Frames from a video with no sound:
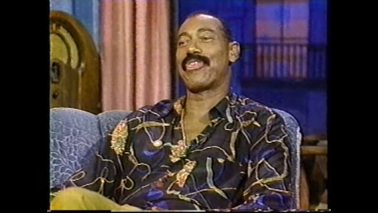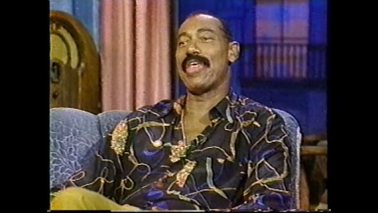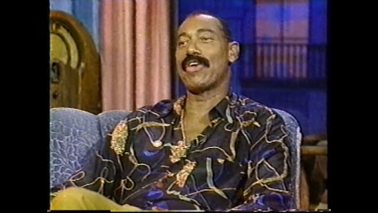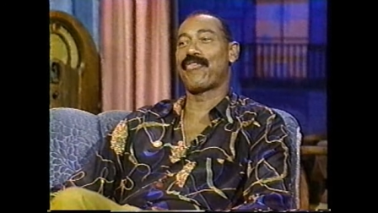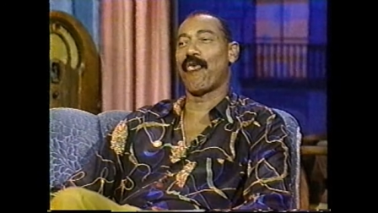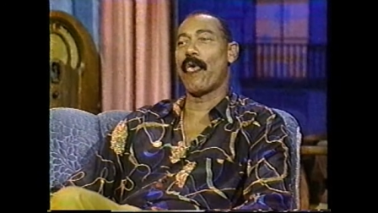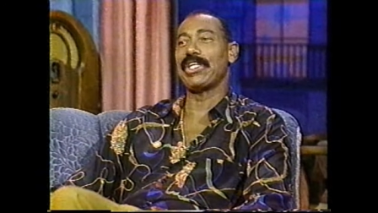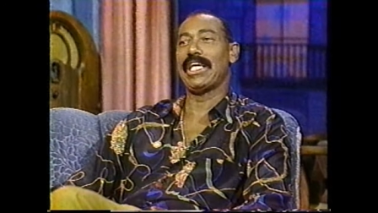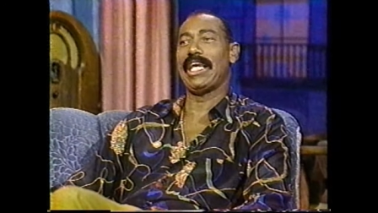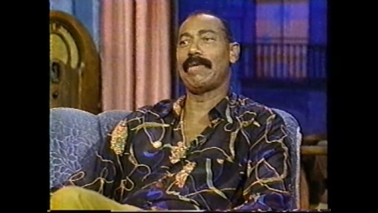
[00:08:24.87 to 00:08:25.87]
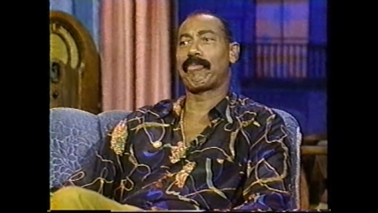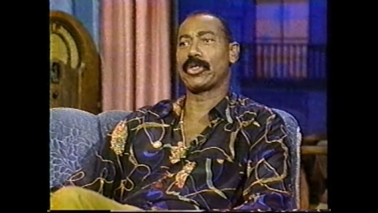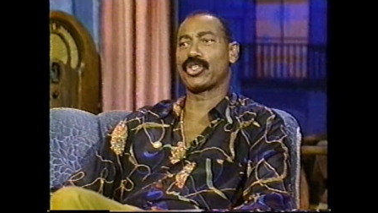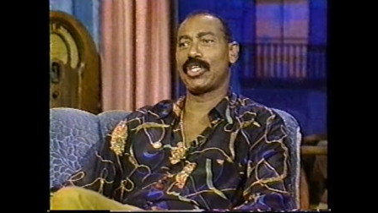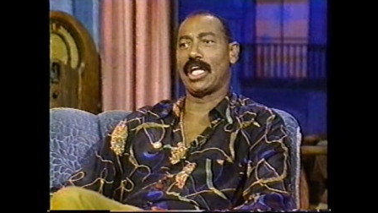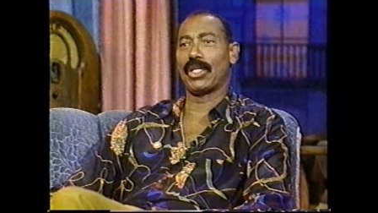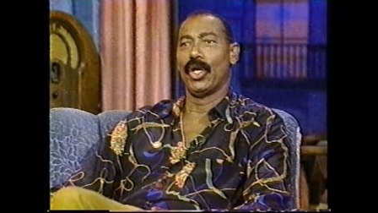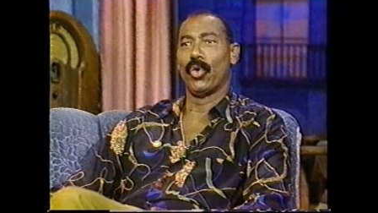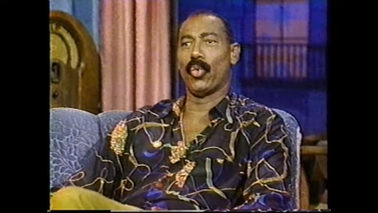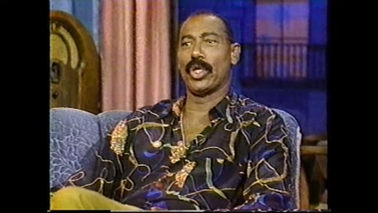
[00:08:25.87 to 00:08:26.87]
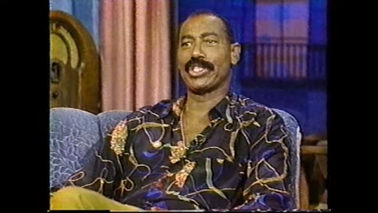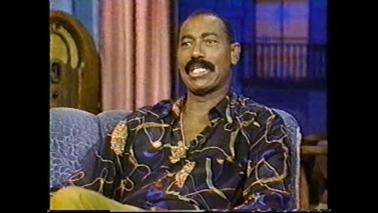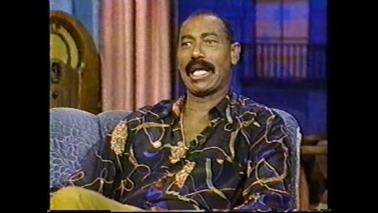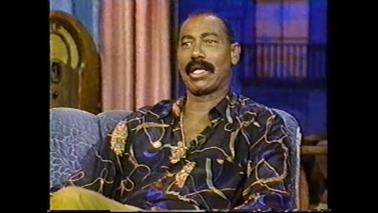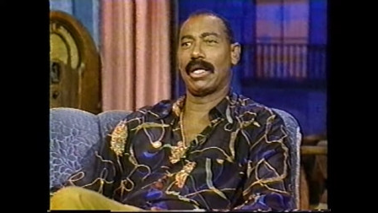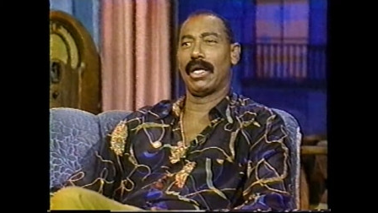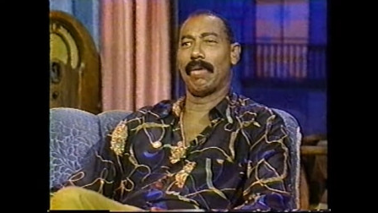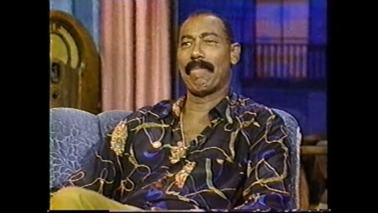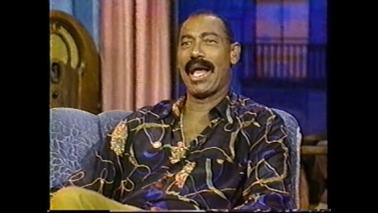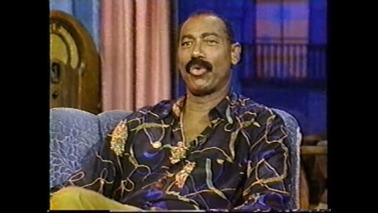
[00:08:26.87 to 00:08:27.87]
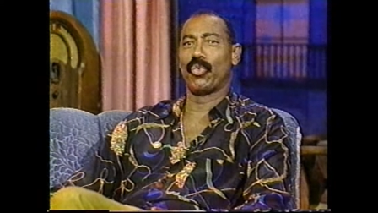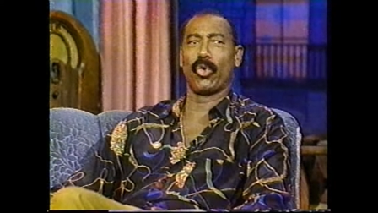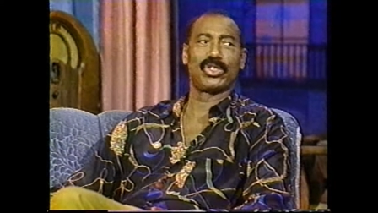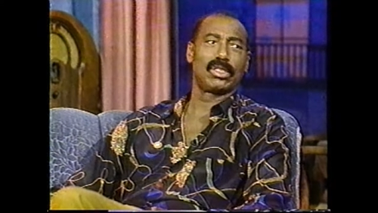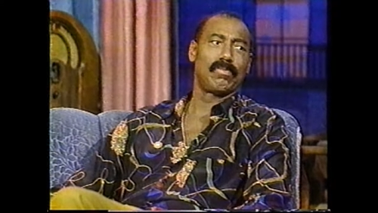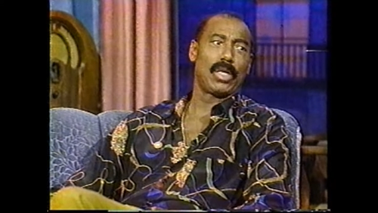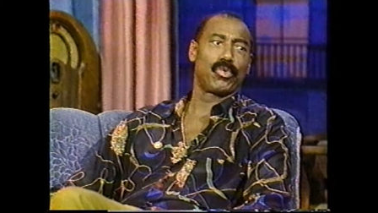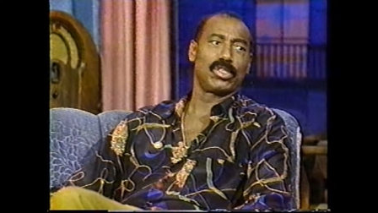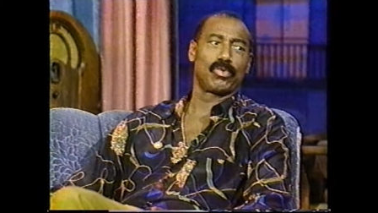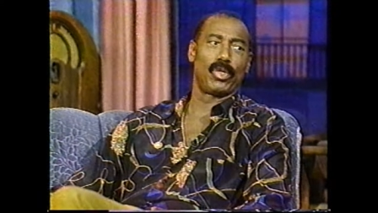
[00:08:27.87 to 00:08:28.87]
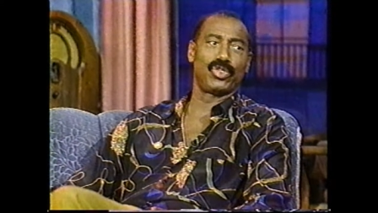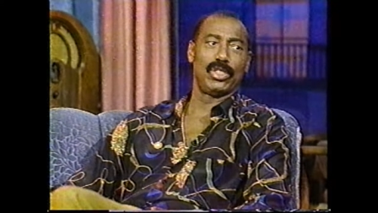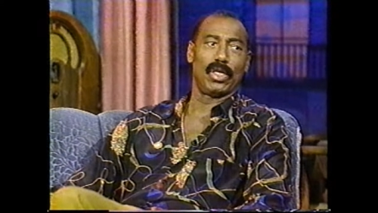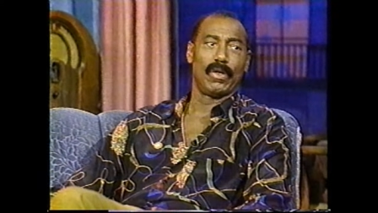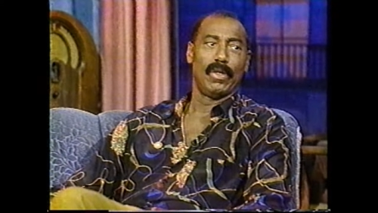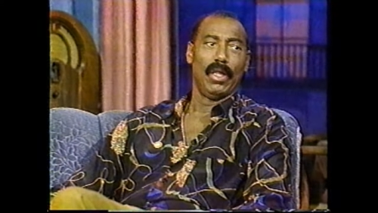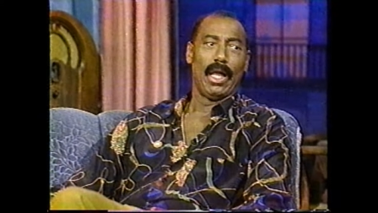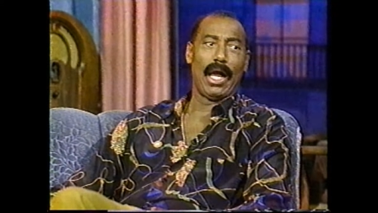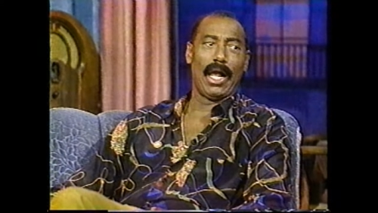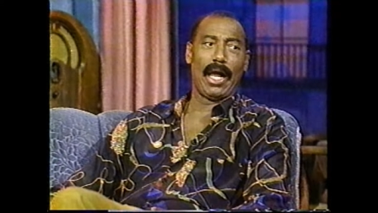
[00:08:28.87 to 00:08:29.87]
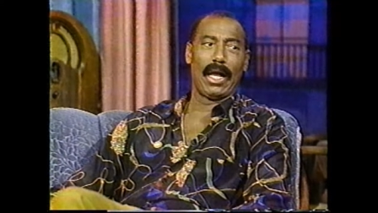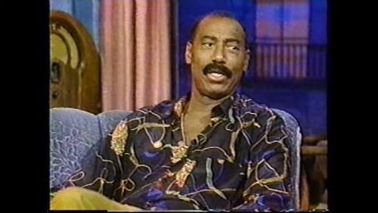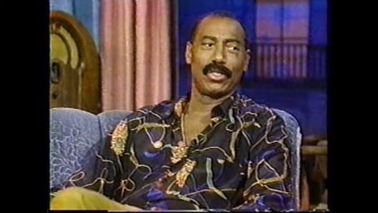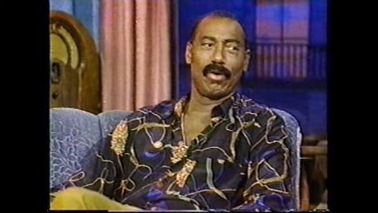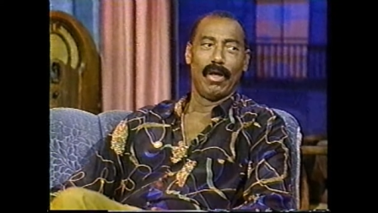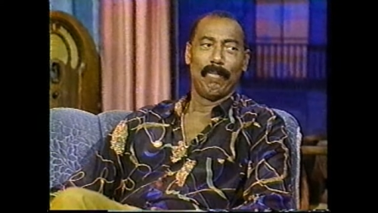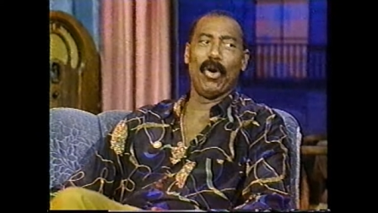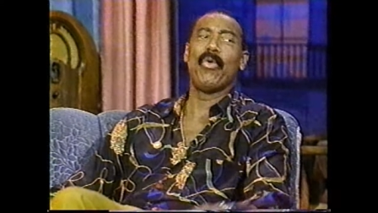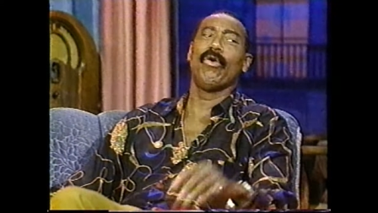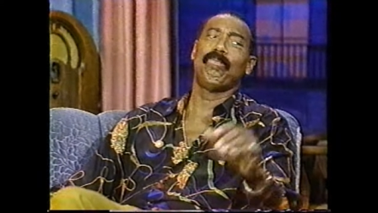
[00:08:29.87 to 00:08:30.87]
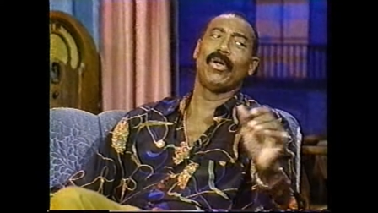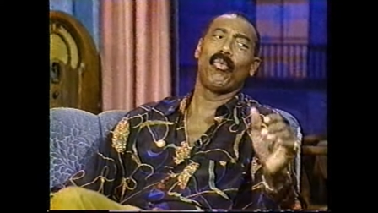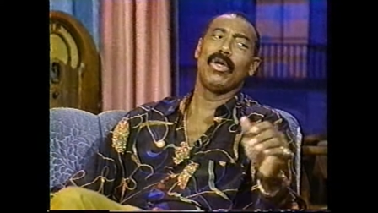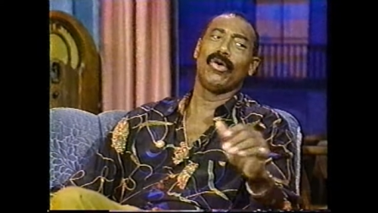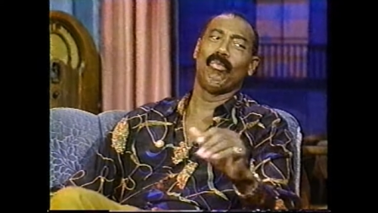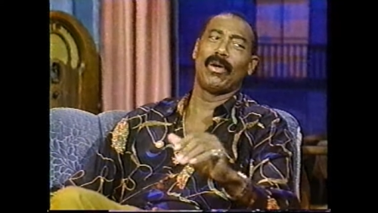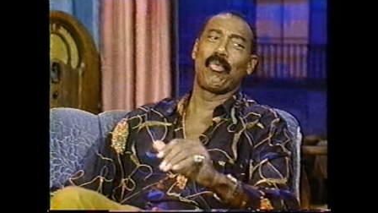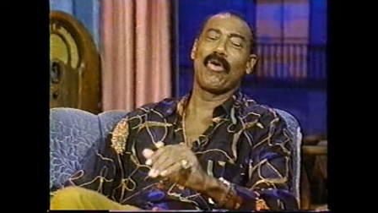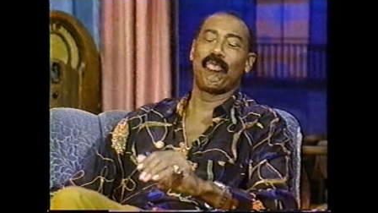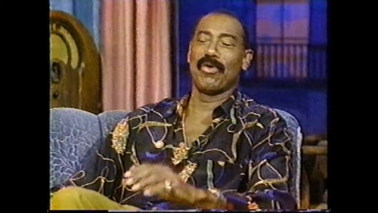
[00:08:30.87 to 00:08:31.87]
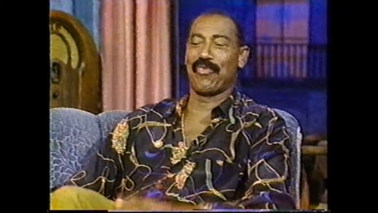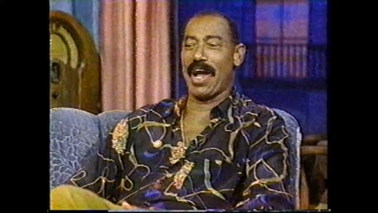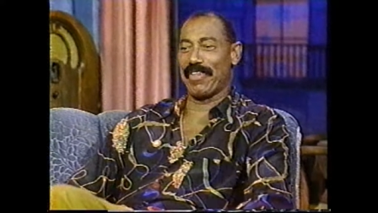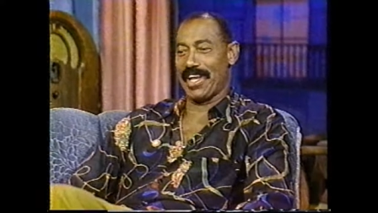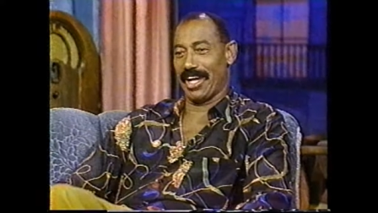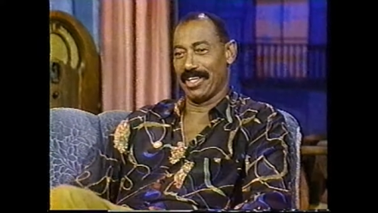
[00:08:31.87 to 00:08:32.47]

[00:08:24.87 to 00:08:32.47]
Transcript: I think 48 percent was like uh, my worst, my worst, worst year. I, I, you know, but we'll, but we'll, but we'll, we'll find that. Now out.